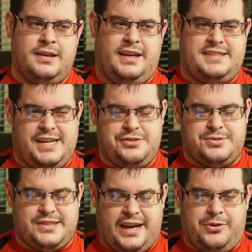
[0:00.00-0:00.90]
Attendance
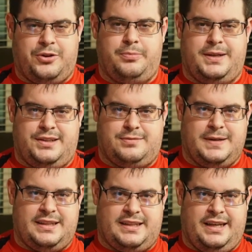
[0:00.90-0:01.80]
was down a little bit this
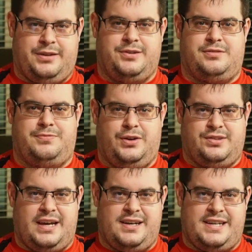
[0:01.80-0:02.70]
month. I think there were some folks
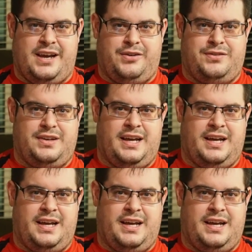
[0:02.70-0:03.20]
out of town.